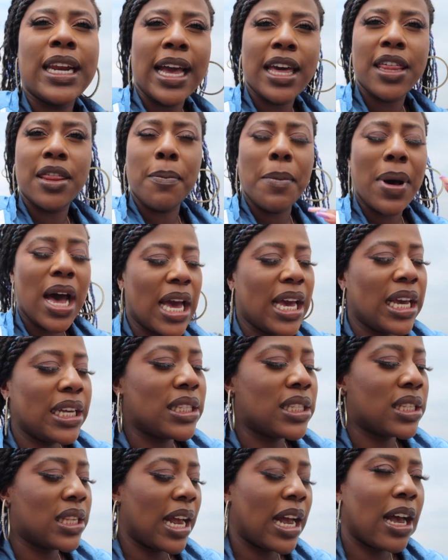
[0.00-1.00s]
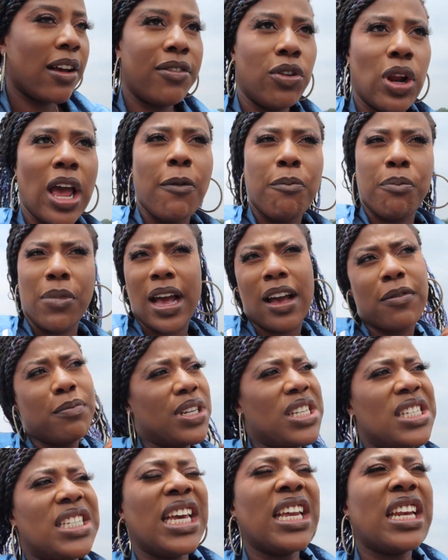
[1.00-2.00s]
like the mines. Like I've
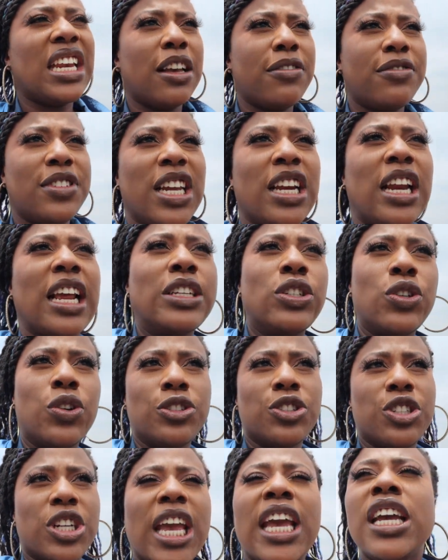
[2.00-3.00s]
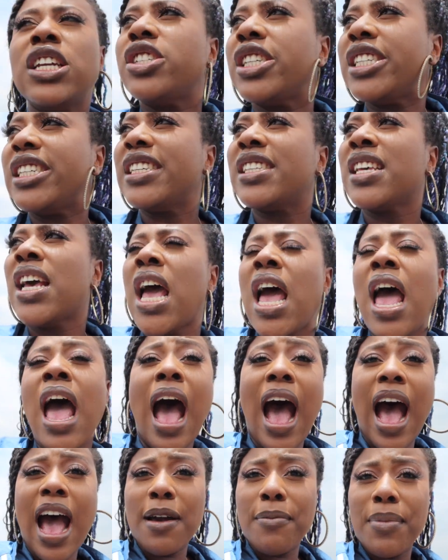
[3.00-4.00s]
been deadlifting like 200 kgs.
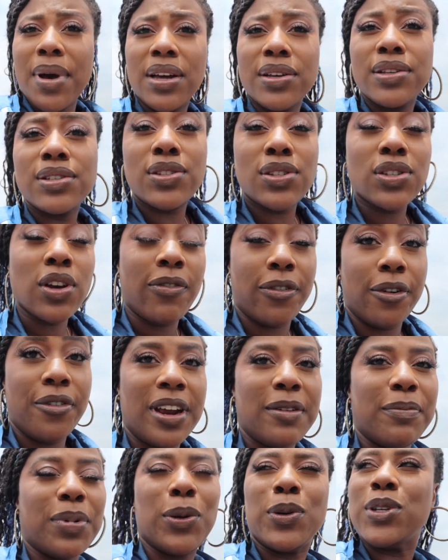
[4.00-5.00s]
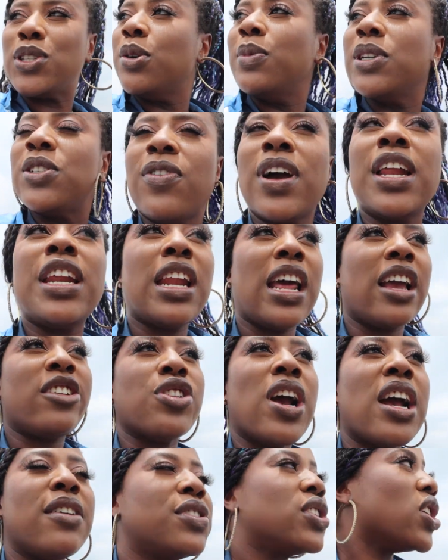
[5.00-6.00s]
I'm suffering, but it was so much fun and I
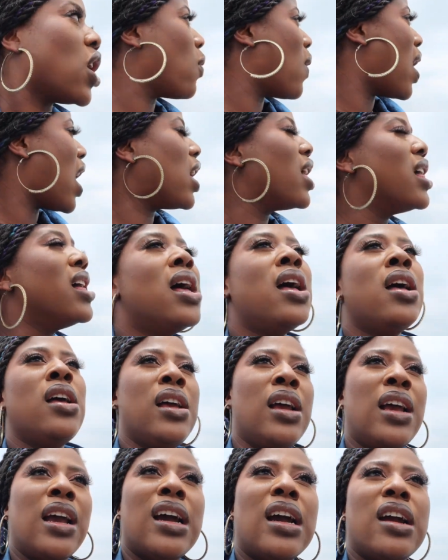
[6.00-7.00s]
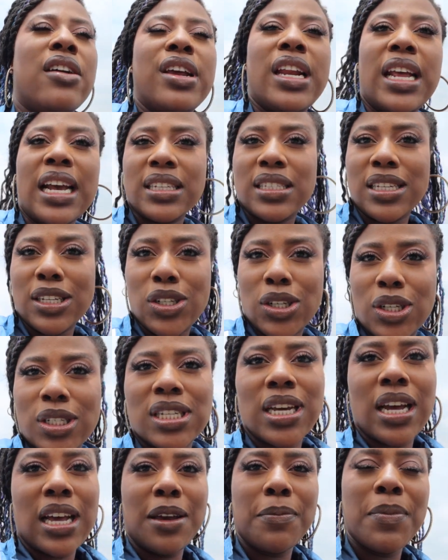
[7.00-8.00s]
drive so well. I really had such a good
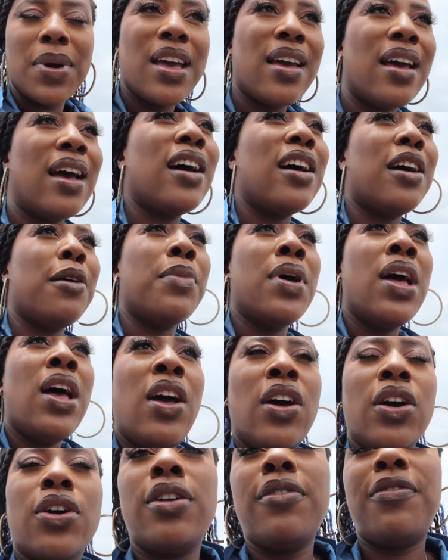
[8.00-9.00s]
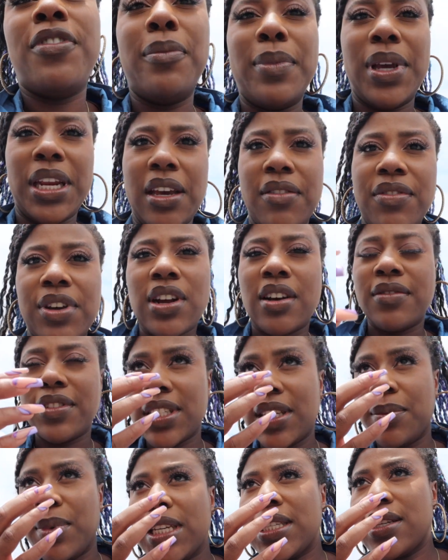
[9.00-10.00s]
time. Couldn't film any of it
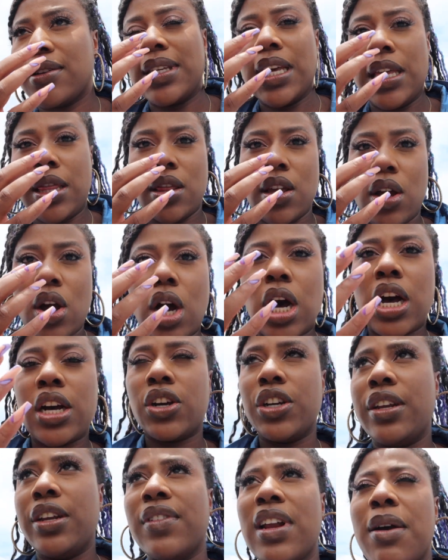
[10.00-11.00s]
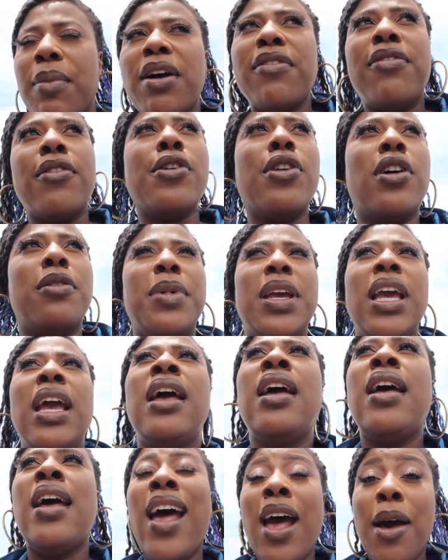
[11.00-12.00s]
obviously because I was in the car. even have my phone on me.
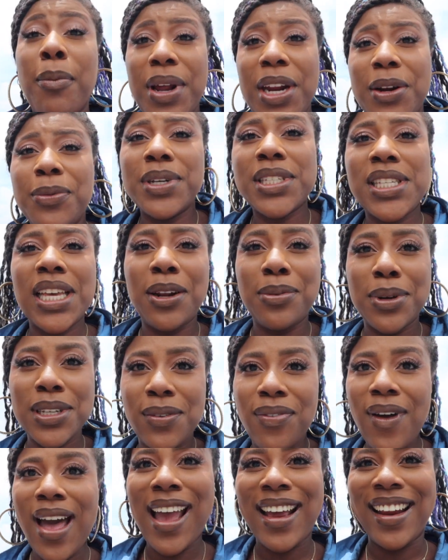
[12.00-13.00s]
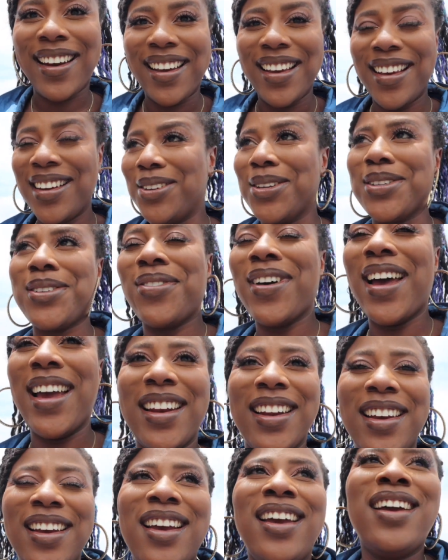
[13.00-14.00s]
But it was fun.
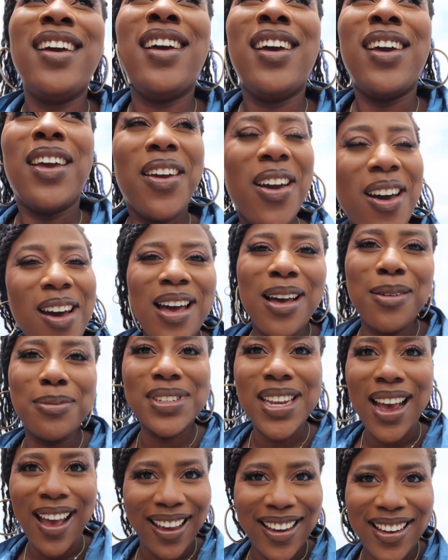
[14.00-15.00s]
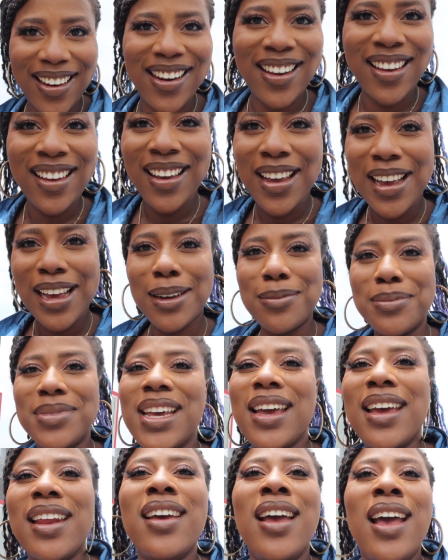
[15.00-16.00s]
Yeah, I'm tired. I'm
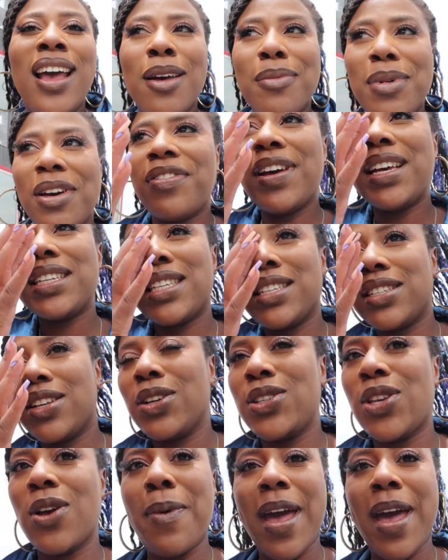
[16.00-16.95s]
dead. My face doesn't look so